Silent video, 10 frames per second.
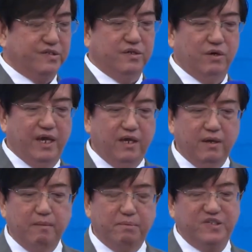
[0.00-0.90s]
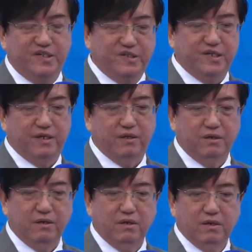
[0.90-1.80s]
okay? Persistent.
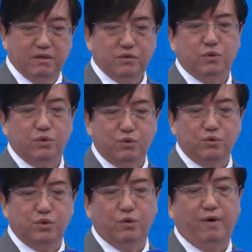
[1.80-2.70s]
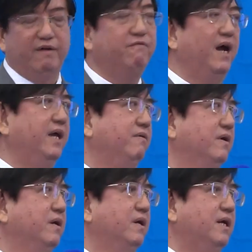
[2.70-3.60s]
So 2015,
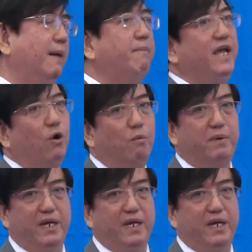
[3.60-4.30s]
company open,